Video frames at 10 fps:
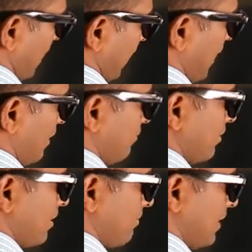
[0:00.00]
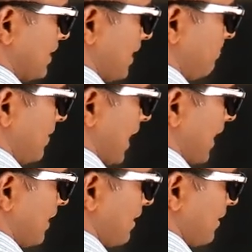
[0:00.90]
Now we
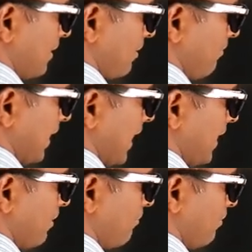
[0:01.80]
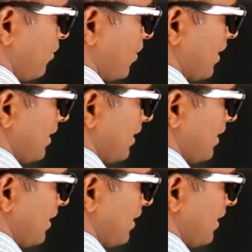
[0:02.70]
subtract, we get 4.